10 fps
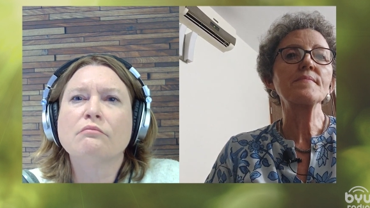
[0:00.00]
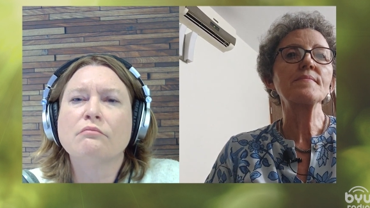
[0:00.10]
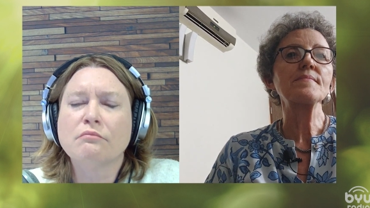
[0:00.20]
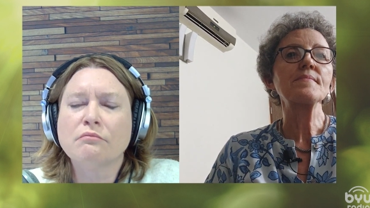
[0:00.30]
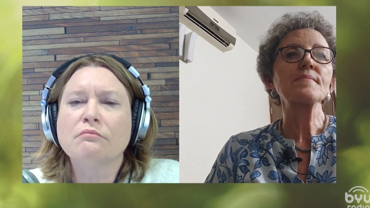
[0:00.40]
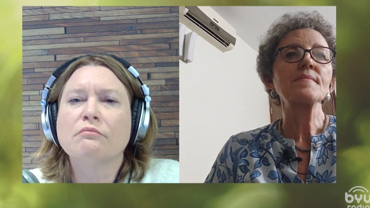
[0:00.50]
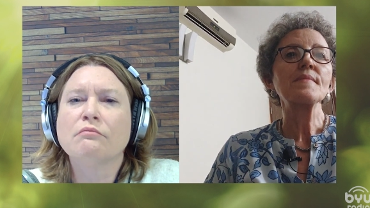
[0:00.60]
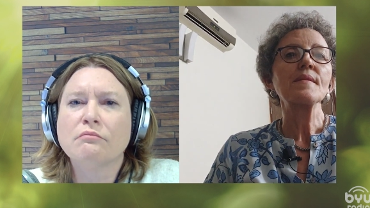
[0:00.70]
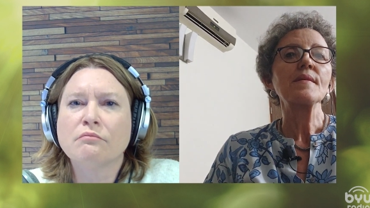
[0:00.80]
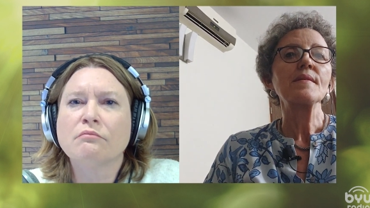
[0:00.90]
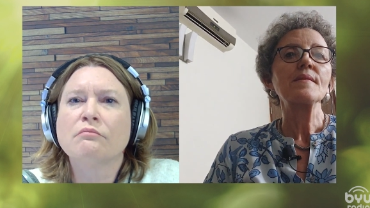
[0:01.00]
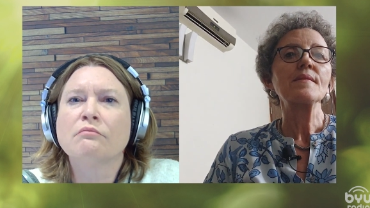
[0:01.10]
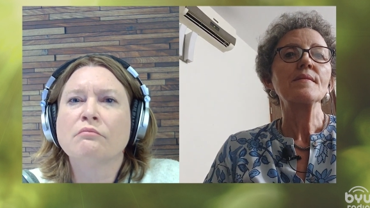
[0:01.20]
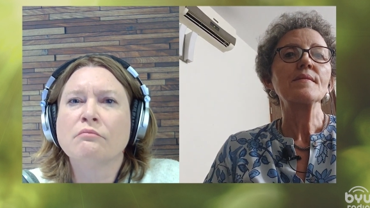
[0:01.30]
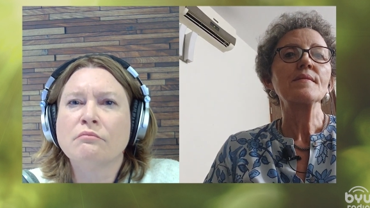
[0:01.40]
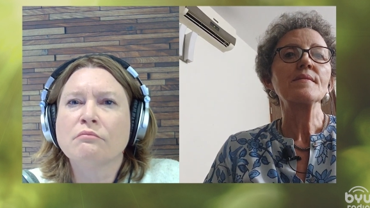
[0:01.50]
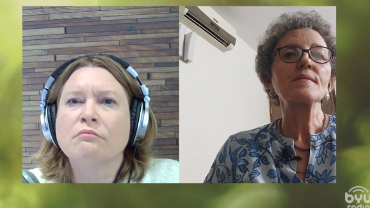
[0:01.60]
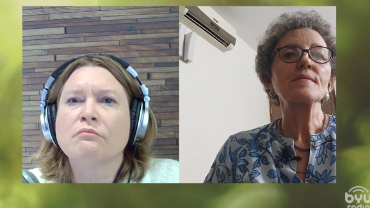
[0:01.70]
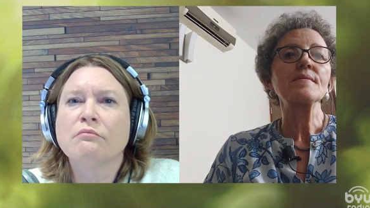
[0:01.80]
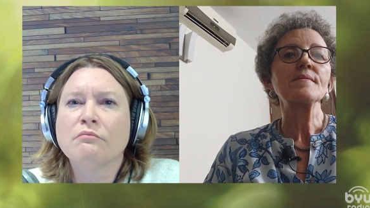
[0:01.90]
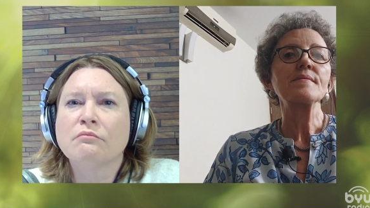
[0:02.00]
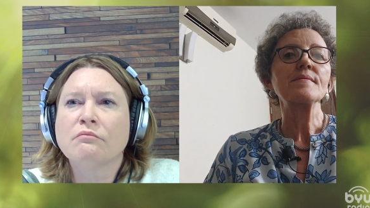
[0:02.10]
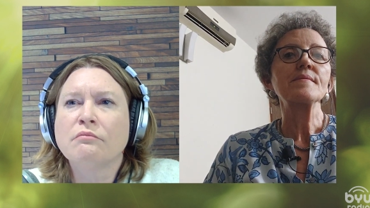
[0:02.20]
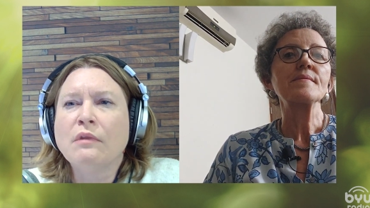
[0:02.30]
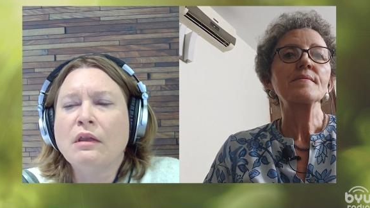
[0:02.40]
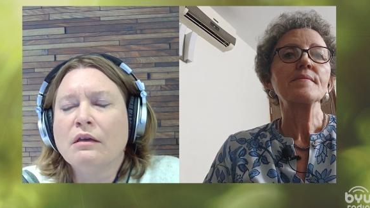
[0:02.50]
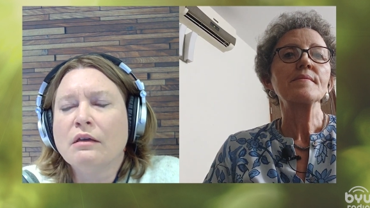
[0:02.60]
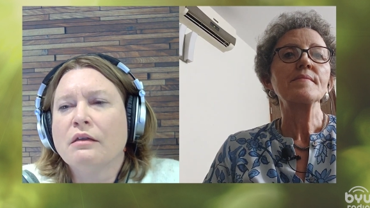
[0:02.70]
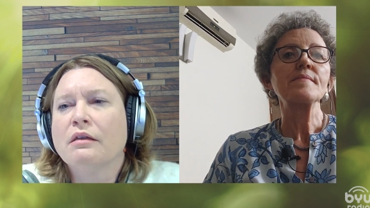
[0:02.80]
Nothing is said.